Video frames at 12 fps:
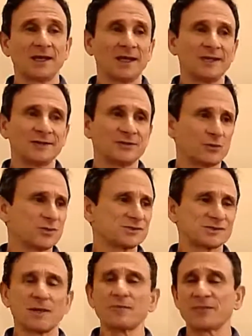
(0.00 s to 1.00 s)
And yet there were
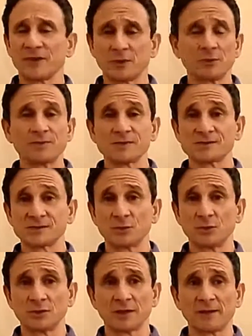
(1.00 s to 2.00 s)
some therapists who
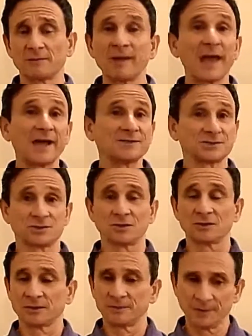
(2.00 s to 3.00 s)
were like magical.
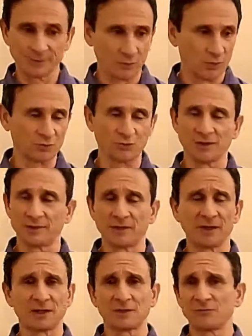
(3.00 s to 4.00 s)
The people worked with them and
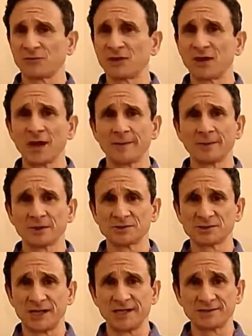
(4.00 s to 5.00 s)
got phenomenal
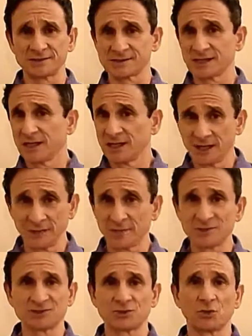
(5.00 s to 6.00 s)
changes in a
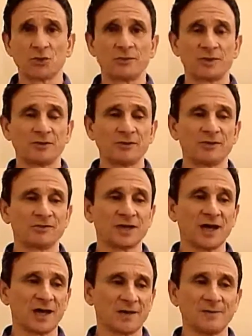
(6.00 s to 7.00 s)
much shorter period of
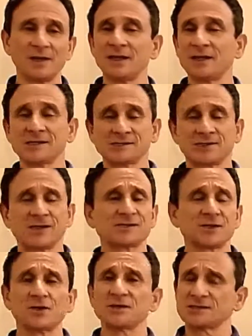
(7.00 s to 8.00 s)
time. So they
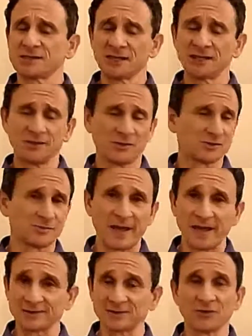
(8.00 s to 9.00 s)
started studying those
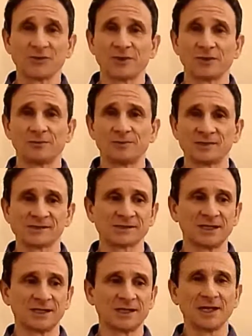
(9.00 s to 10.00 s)
magical therapists
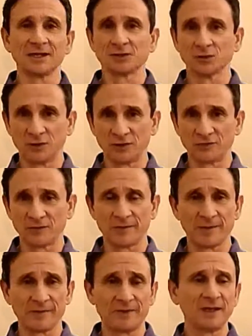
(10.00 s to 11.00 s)
and learning from
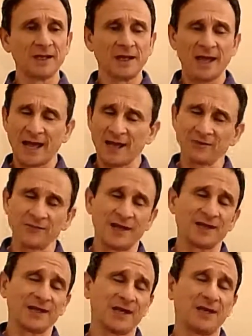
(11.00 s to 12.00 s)
them, and out of
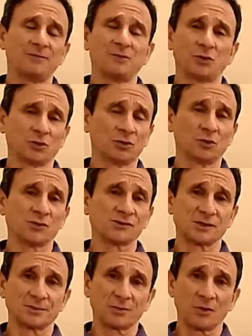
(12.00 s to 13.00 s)
that came
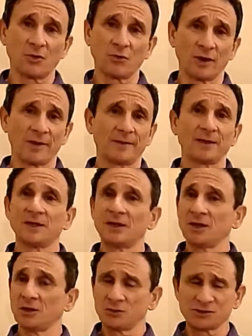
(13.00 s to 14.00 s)
neuro-linguistic programming,
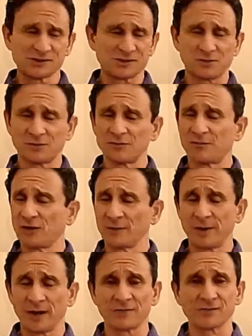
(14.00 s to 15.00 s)
which is a very
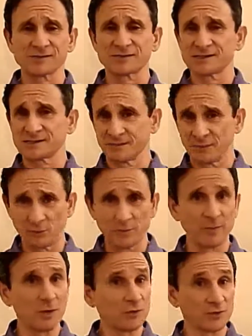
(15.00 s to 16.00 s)
powerful system that we
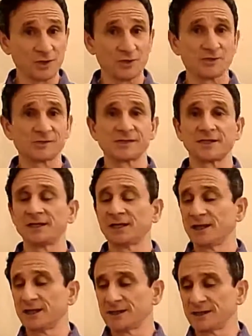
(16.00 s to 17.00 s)
both use
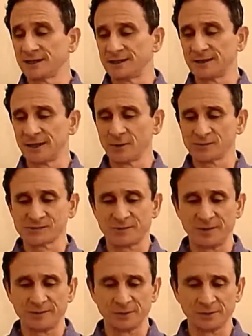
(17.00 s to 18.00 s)
that helps
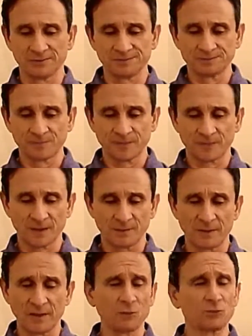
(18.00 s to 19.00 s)
people
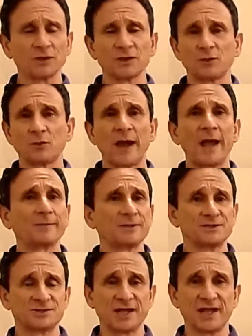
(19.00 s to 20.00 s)
make really
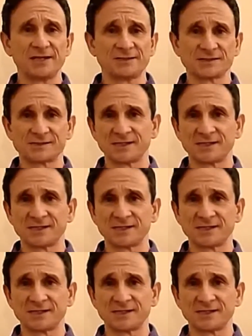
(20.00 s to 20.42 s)
rapid changes.